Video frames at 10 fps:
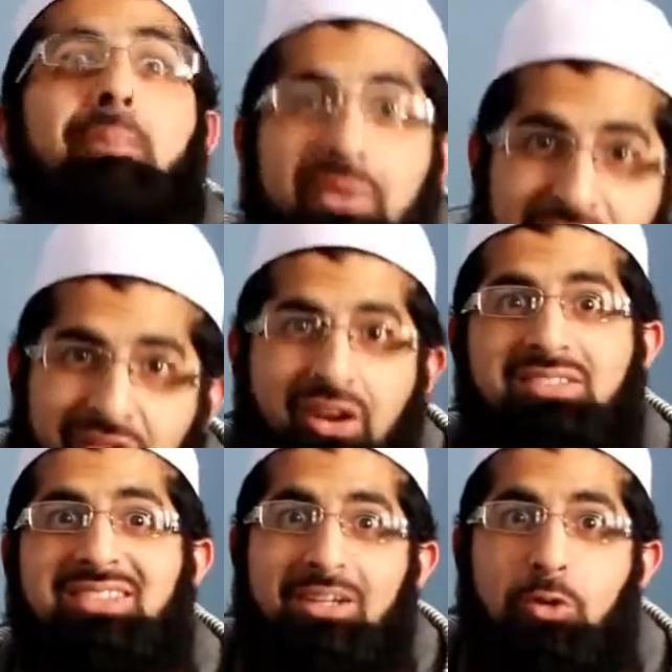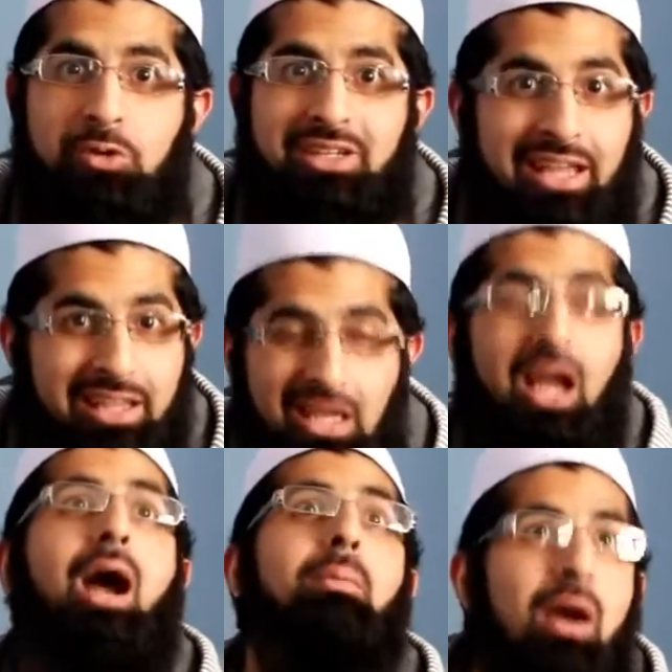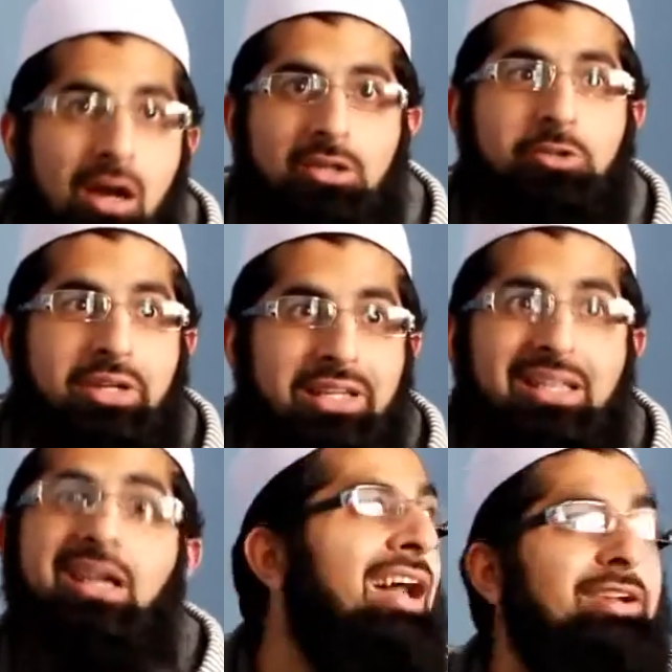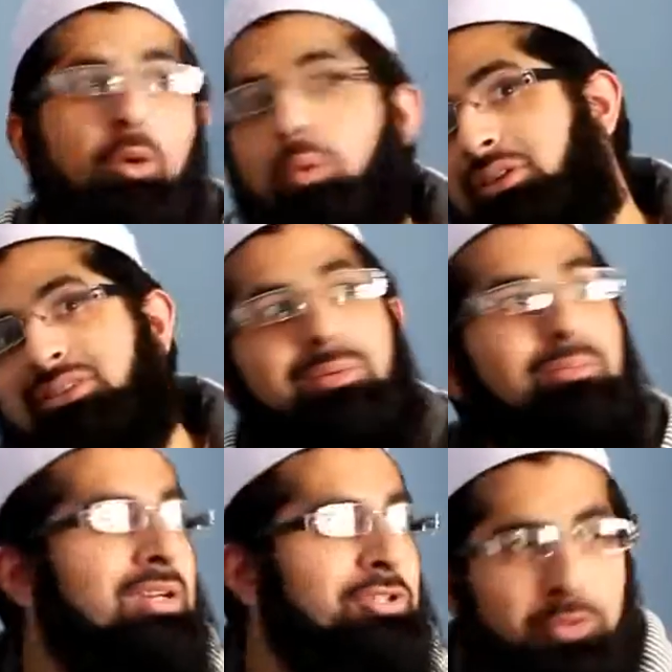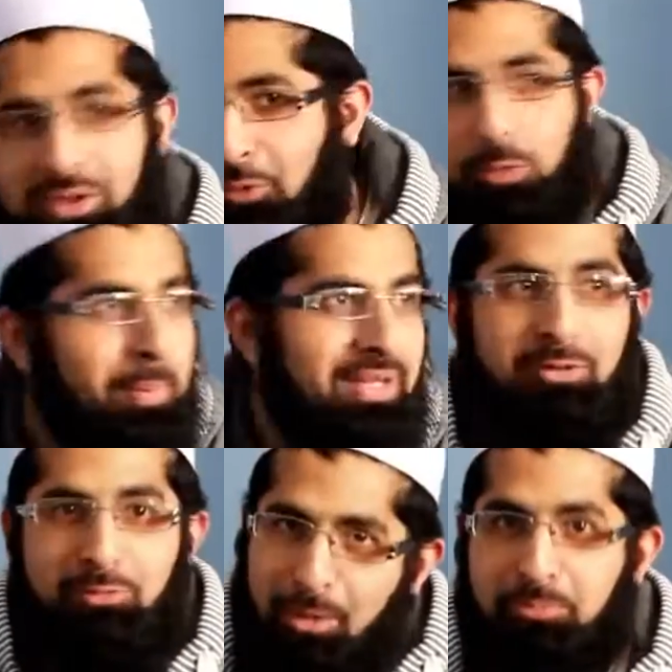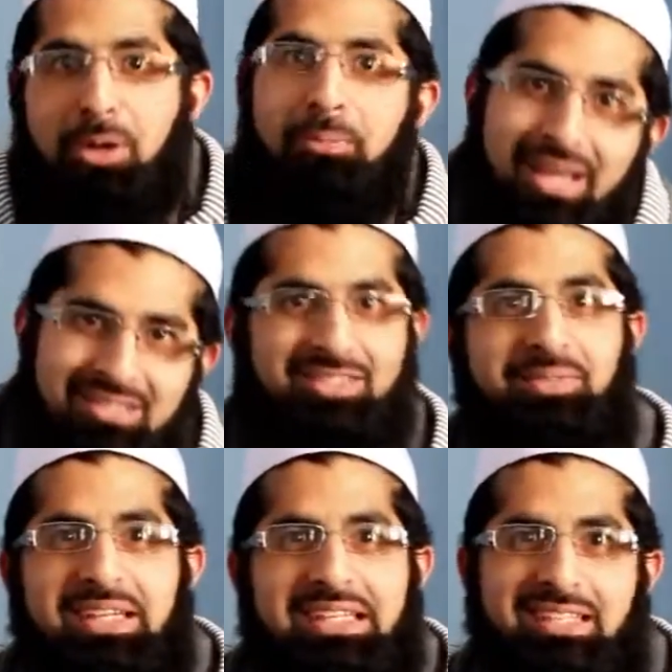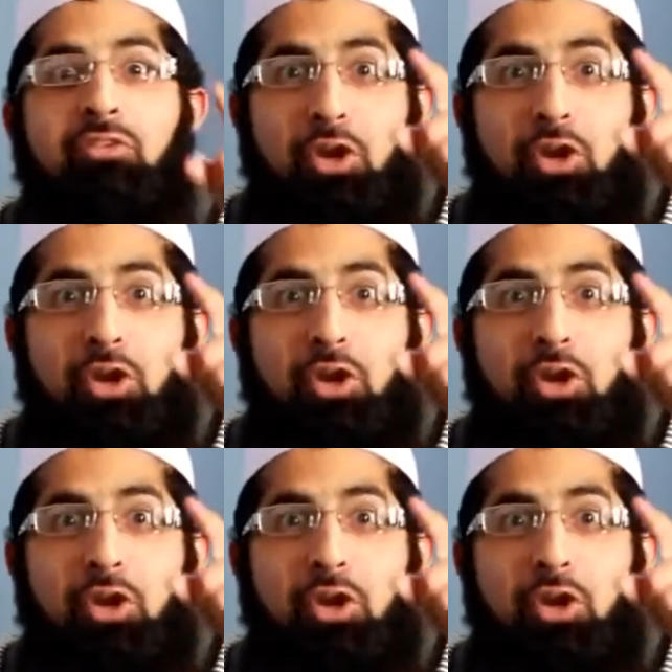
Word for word: I've been fasting all day. I'm hungry. I don't want someone doing a rubbity rub rub next to me.